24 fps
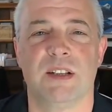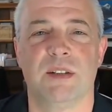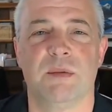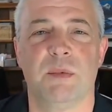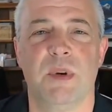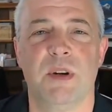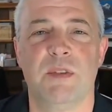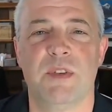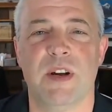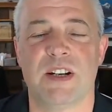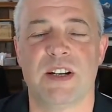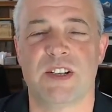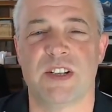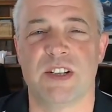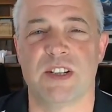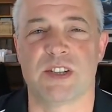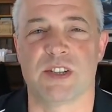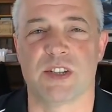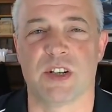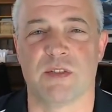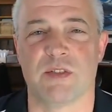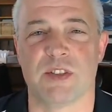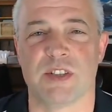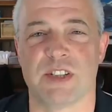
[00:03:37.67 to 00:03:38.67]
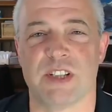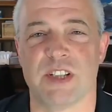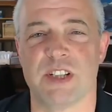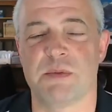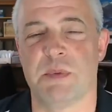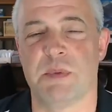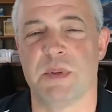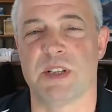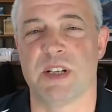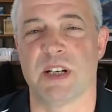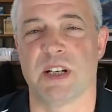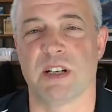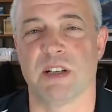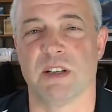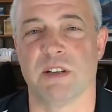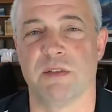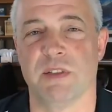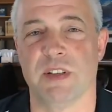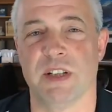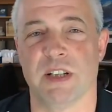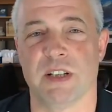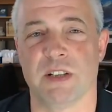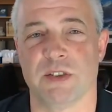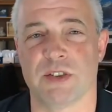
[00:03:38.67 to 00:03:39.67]
We've actually serviced this particular
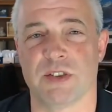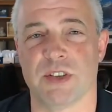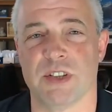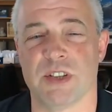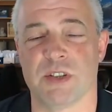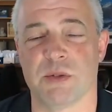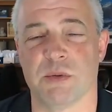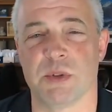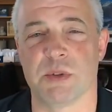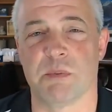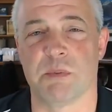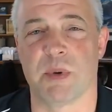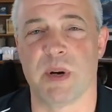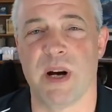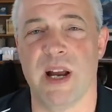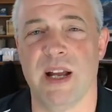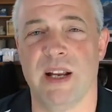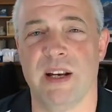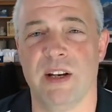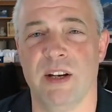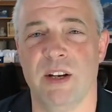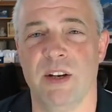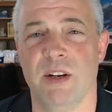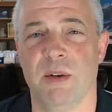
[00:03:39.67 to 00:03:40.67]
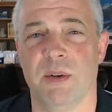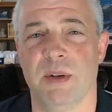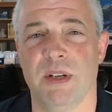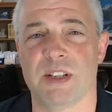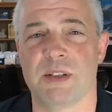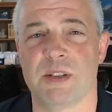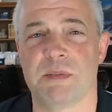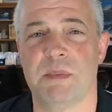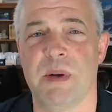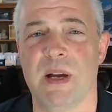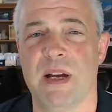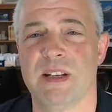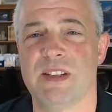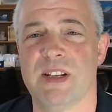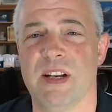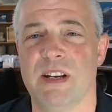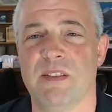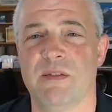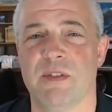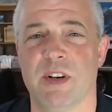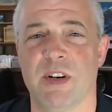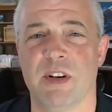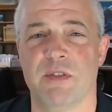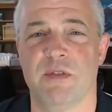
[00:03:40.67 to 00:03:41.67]
vehicle since it was brand new, and it's had
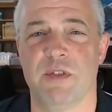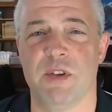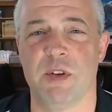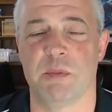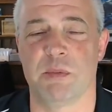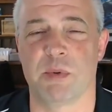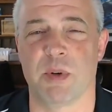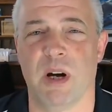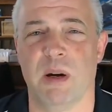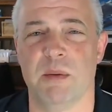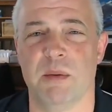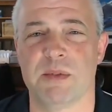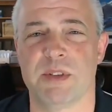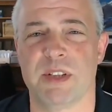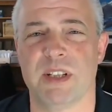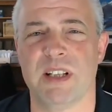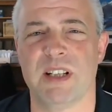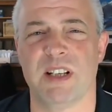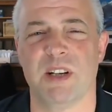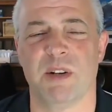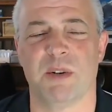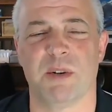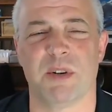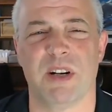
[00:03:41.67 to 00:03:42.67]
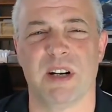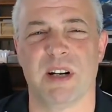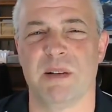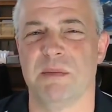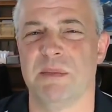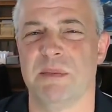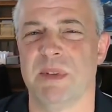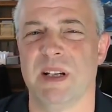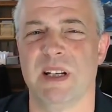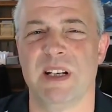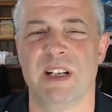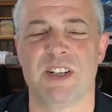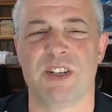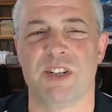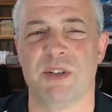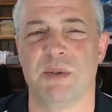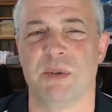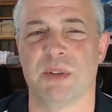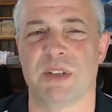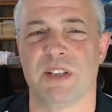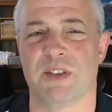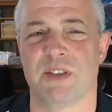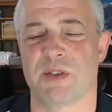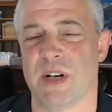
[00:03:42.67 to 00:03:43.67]
very few problems. I think the owner had an issue
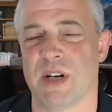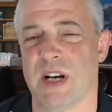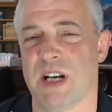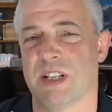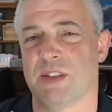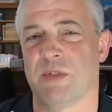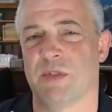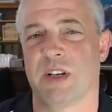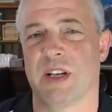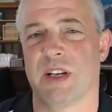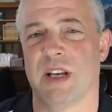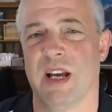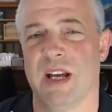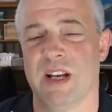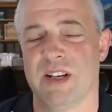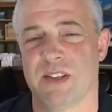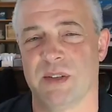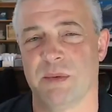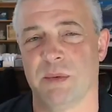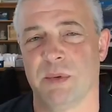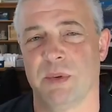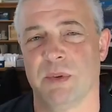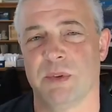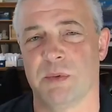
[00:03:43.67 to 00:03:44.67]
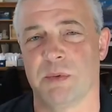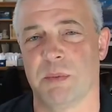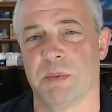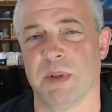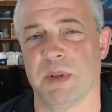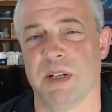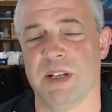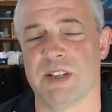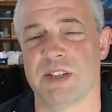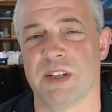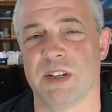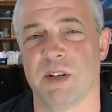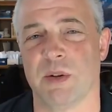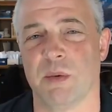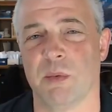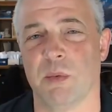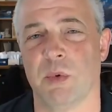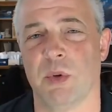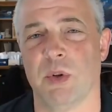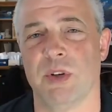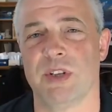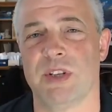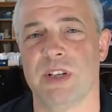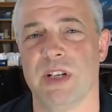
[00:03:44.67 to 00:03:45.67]
with the transfer case that was replaced under
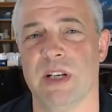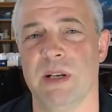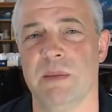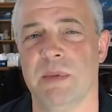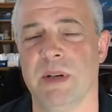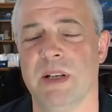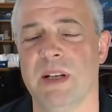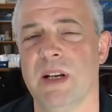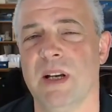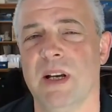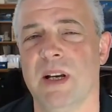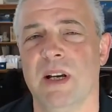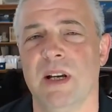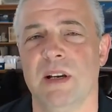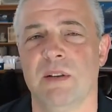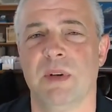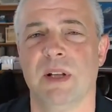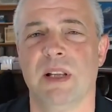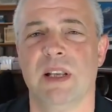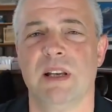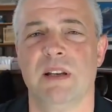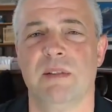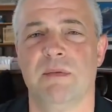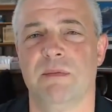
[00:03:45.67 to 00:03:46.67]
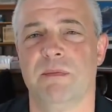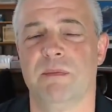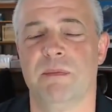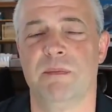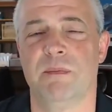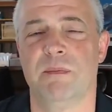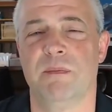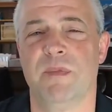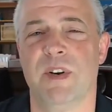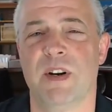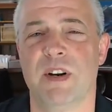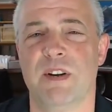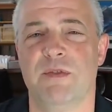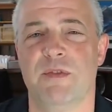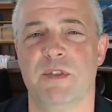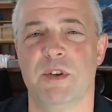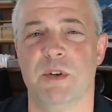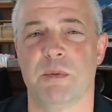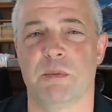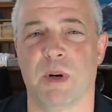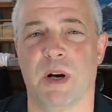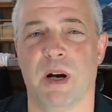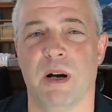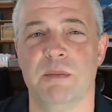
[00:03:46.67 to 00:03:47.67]
warranty, but really very
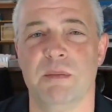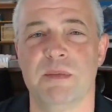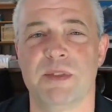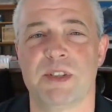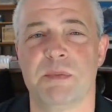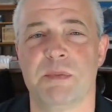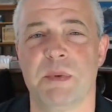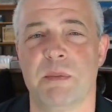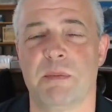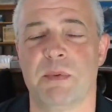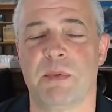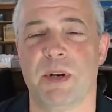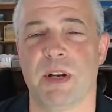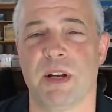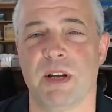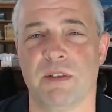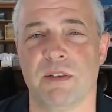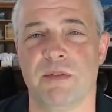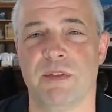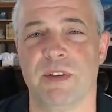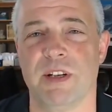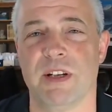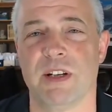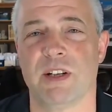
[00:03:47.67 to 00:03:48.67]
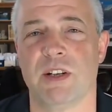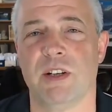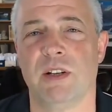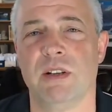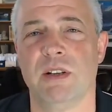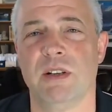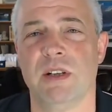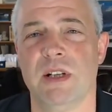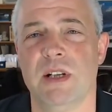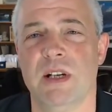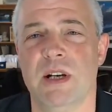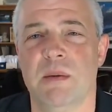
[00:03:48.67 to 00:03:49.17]
few problems. It's been a pretty good vehicle.